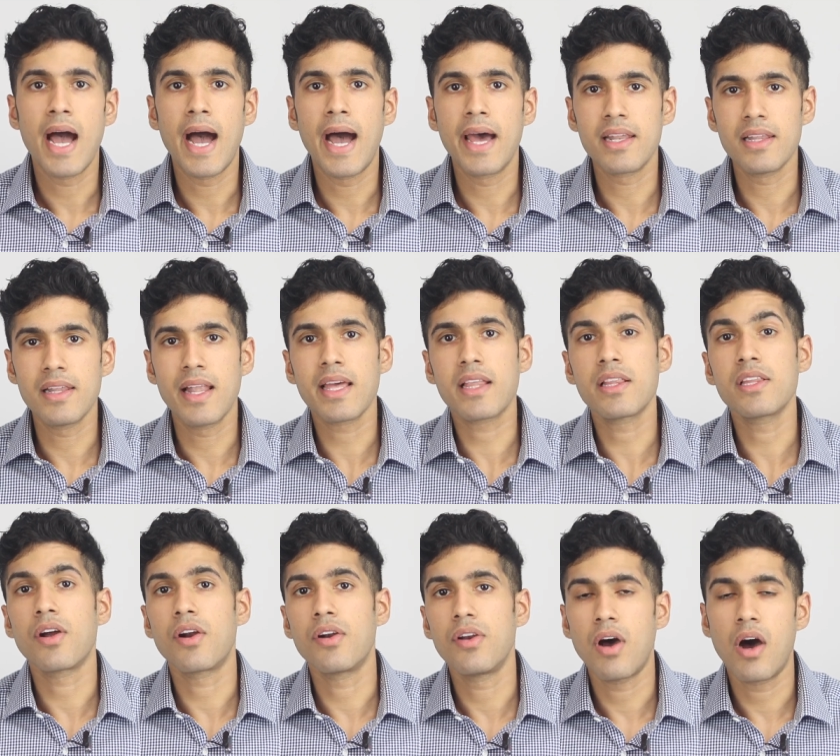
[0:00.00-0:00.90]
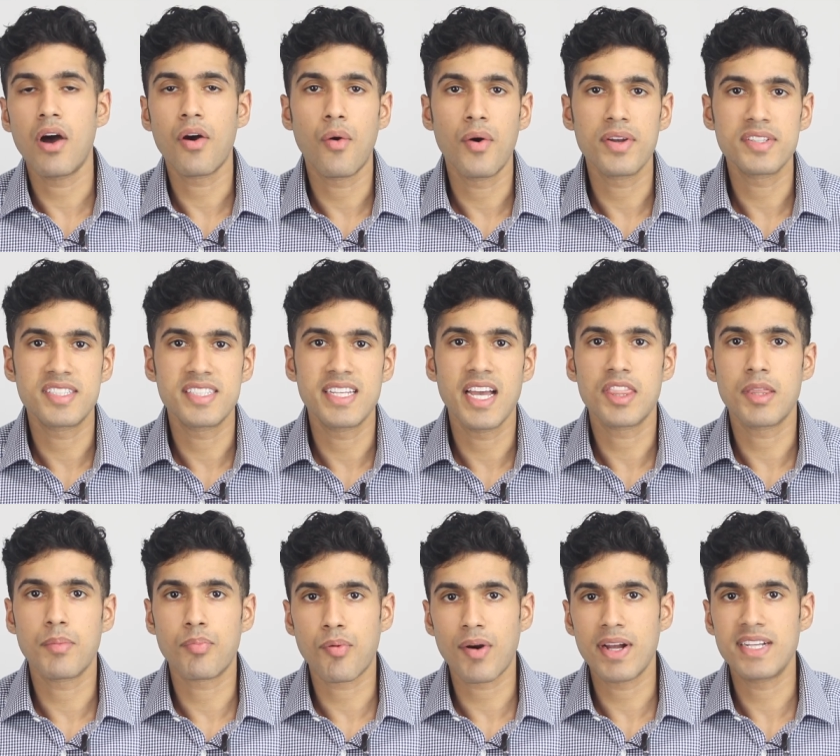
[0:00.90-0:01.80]
and likely are not going to get
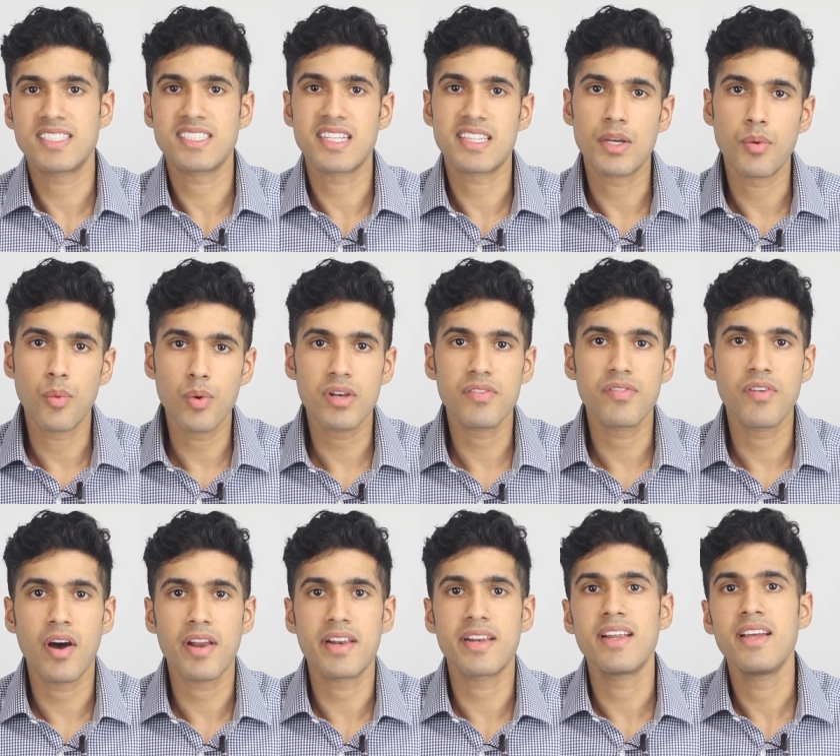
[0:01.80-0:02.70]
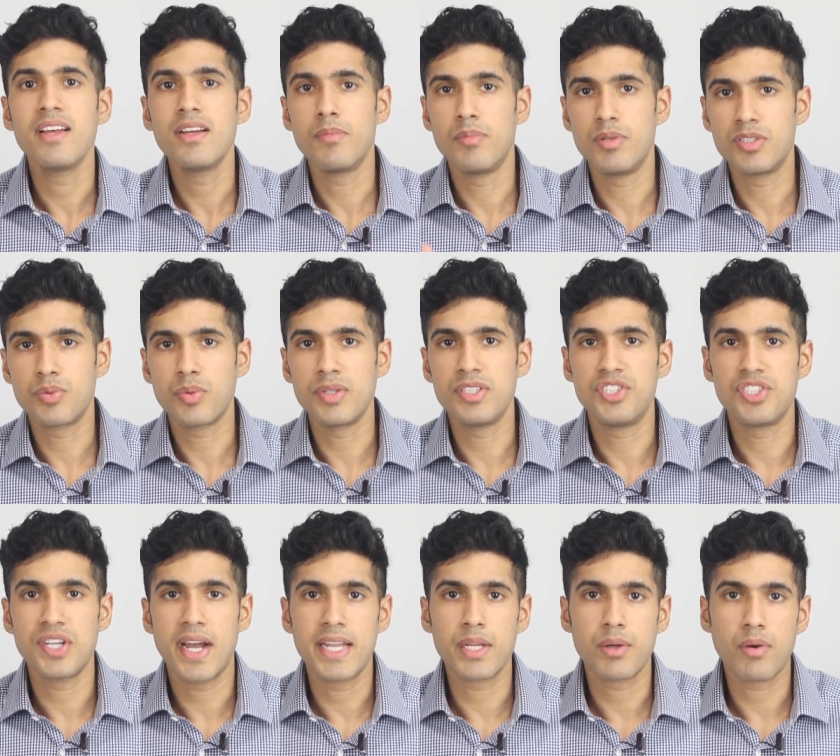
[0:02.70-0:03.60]
the price that they would have gotten between
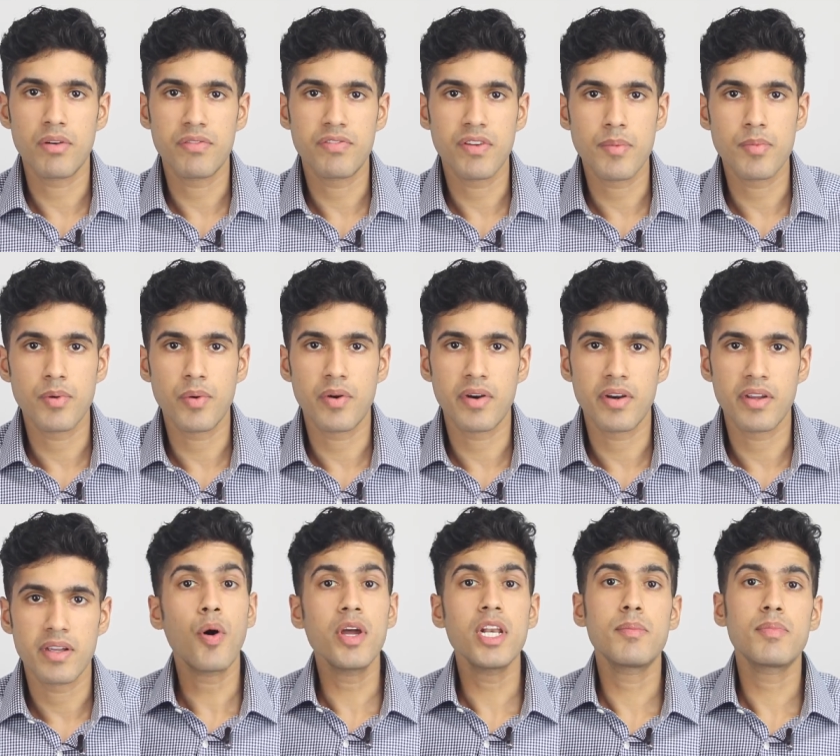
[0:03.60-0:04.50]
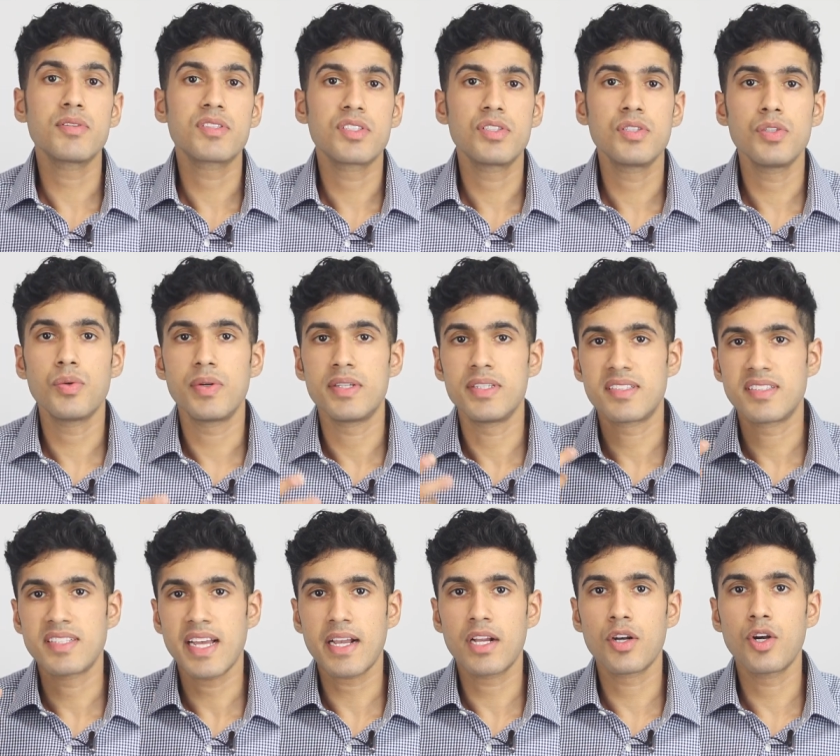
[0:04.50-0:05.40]
January in February. Point number two and
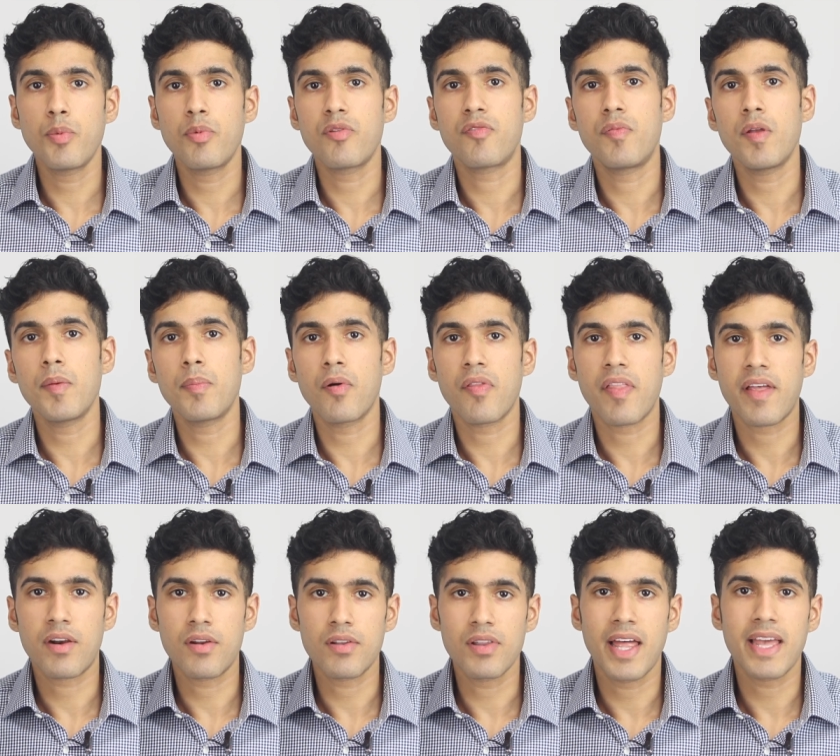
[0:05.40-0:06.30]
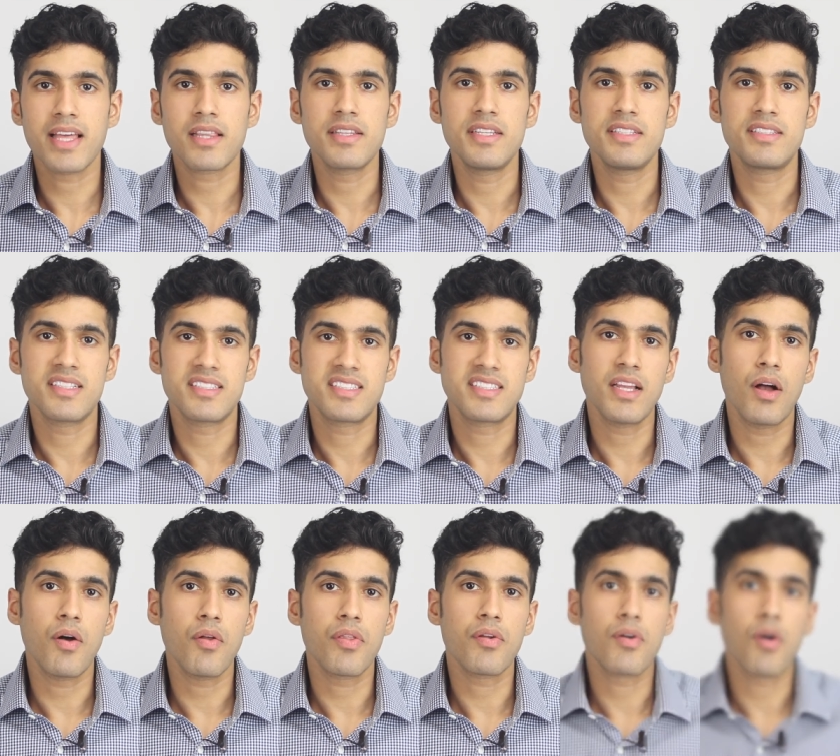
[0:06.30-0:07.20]
second group of people that are likely to
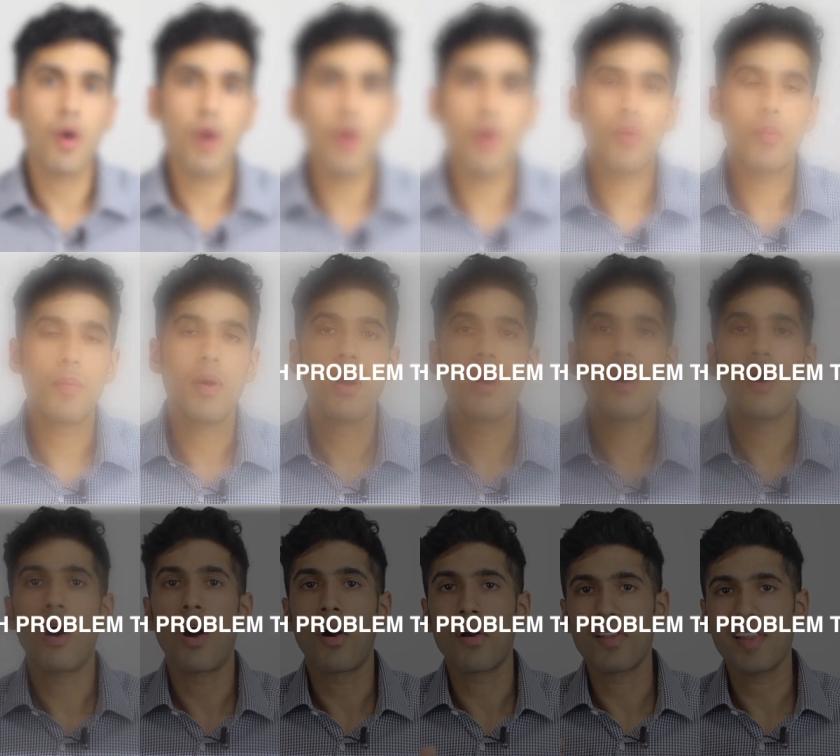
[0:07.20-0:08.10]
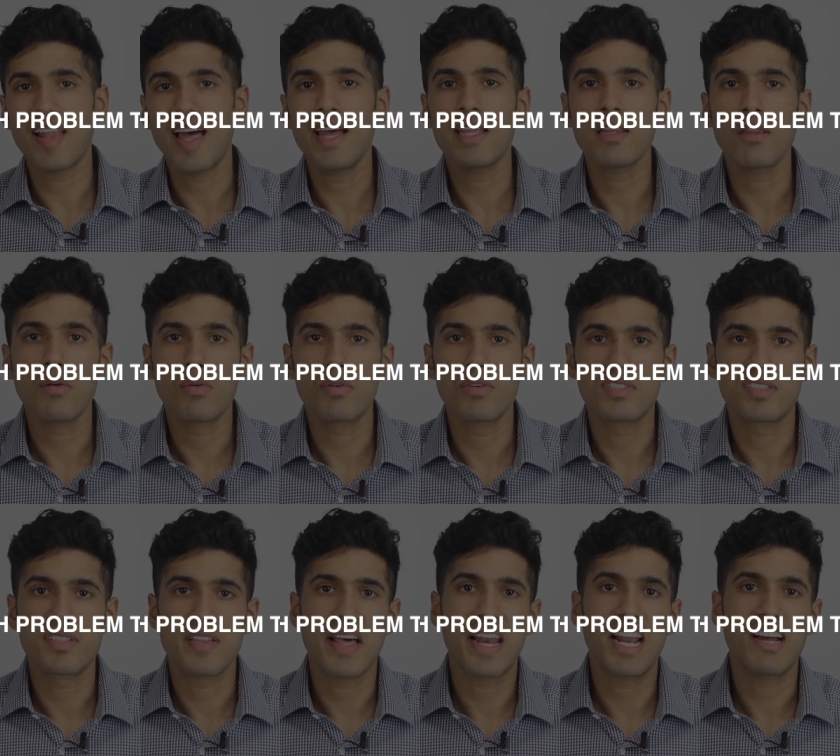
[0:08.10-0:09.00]
sell their home are
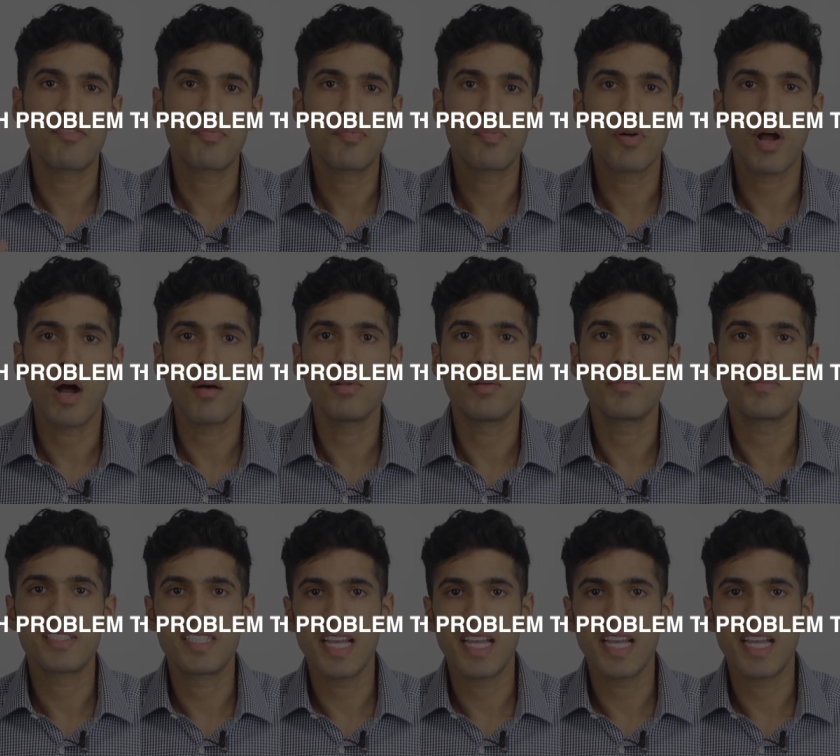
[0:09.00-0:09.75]
landlords that have problem